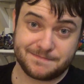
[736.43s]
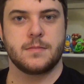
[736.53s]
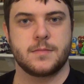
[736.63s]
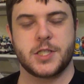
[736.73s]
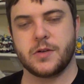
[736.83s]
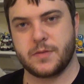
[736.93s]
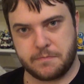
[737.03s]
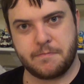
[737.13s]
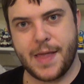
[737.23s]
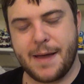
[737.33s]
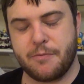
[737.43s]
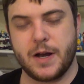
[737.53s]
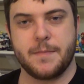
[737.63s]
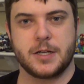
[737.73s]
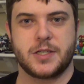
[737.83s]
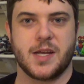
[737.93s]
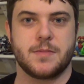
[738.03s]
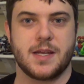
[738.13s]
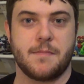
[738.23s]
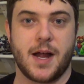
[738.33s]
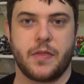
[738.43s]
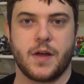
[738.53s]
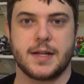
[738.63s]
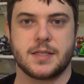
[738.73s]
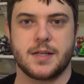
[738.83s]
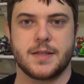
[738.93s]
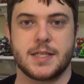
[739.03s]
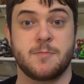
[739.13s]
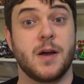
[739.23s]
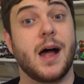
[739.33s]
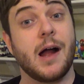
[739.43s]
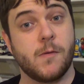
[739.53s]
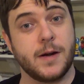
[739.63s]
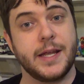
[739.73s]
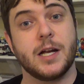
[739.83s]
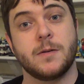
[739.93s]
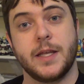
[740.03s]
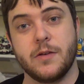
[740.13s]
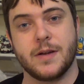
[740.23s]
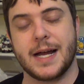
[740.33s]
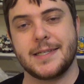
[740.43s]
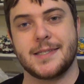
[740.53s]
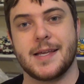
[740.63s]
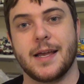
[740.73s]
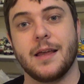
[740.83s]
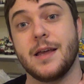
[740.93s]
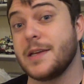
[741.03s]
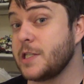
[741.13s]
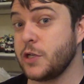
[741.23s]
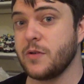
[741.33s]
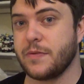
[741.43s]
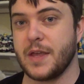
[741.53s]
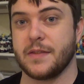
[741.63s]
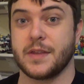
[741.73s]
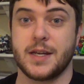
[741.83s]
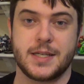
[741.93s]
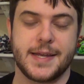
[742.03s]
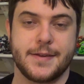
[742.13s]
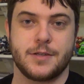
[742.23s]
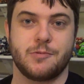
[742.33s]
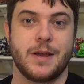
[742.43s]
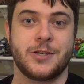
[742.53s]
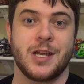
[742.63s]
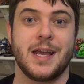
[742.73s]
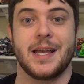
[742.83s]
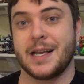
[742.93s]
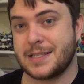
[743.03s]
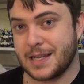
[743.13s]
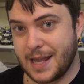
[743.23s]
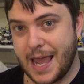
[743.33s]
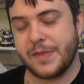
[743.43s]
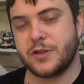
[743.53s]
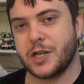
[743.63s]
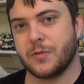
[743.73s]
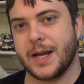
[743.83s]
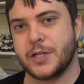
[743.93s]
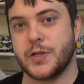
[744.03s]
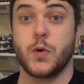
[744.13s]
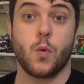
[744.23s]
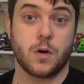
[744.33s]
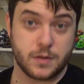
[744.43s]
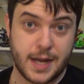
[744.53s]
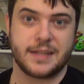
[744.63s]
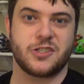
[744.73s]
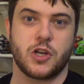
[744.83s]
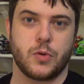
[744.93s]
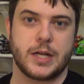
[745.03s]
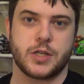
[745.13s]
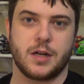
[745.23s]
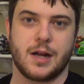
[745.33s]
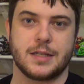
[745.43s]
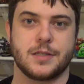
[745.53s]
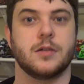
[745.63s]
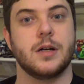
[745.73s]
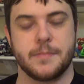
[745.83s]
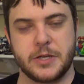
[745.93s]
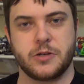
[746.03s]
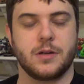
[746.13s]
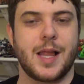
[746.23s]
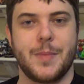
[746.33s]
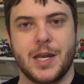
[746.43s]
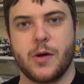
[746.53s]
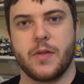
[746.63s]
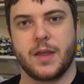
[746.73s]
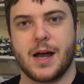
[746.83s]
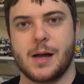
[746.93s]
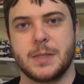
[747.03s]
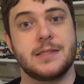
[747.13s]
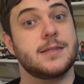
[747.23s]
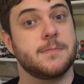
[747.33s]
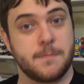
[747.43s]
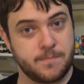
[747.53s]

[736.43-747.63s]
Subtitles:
So that pretty much sums up my thoughts on this, but I want to hear what you guys think. Do you think the Nintendo Switch is an 8th generation or 9th generation console? Be sure to let me know in the comments.